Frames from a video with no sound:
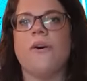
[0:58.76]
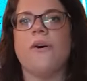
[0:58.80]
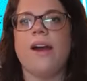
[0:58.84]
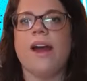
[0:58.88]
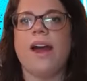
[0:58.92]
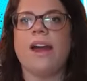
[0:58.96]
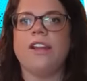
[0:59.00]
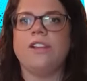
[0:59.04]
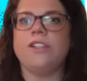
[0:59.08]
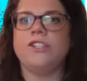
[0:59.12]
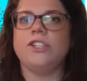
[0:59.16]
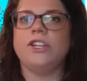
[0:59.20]
go
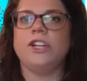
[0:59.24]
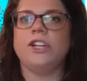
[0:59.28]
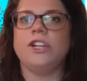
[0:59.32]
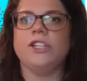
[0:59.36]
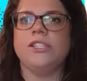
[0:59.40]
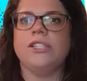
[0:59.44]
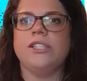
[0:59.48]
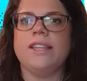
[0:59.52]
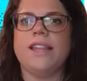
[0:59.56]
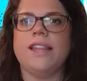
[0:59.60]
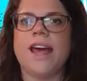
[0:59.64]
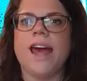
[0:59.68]
ahead and
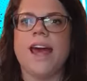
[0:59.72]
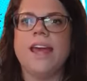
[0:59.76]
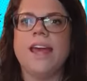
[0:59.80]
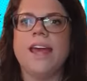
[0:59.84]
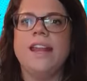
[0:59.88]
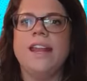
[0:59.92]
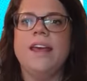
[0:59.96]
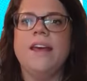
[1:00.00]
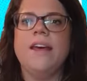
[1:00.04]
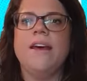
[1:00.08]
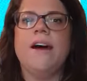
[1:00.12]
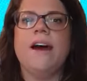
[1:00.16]
turn to
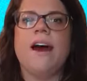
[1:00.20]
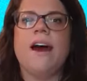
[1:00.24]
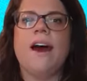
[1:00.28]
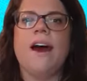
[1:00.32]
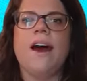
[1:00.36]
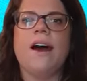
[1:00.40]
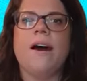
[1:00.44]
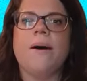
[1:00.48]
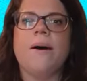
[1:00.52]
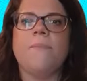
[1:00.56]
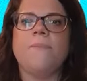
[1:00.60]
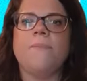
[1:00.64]
that
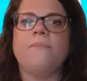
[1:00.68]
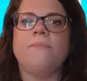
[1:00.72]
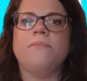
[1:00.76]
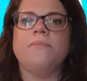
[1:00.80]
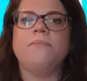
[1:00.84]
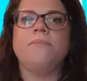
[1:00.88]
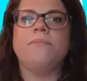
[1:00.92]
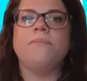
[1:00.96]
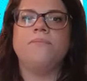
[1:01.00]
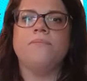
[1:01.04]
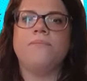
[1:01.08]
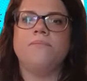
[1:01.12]

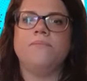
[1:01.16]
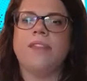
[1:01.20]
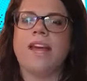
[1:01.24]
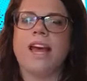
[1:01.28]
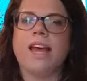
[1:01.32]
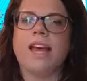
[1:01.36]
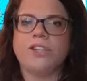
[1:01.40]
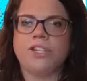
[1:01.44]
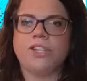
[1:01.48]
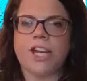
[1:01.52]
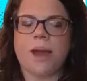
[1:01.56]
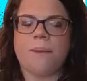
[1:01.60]
um,
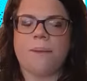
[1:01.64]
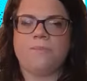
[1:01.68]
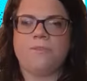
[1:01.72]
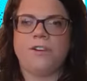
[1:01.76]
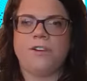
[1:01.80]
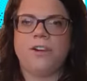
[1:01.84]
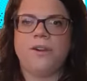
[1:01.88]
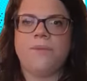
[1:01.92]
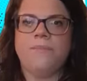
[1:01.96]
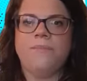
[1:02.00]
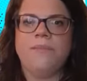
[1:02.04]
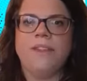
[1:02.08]
that
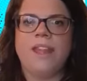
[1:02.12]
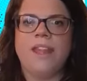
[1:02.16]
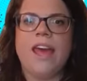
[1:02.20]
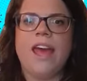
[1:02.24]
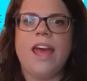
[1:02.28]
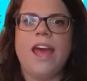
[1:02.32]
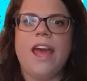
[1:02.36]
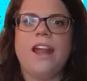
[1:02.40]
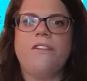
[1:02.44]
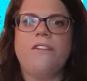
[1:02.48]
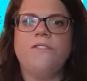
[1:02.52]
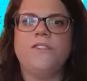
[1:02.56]
chapter.
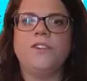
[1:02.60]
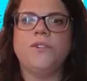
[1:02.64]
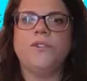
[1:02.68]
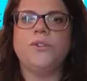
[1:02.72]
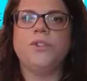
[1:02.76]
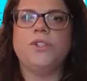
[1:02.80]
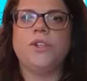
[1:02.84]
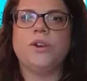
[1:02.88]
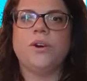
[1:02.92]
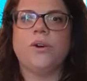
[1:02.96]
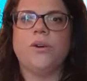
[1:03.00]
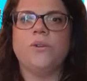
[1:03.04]
And if
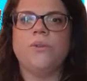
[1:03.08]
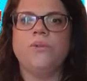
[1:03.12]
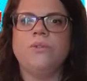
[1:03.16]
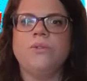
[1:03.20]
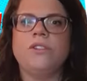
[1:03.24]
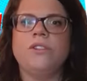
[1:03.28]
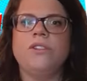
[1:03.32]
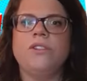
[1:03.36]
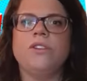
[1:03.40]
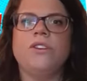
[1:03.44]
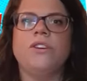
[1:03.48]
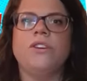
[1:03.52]
you
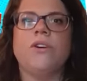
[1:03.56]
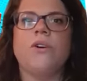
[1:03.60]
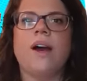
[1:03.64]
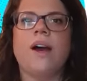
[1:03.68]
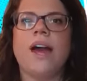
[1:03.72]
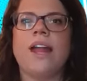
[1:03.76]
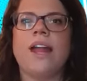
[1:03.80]
don't, go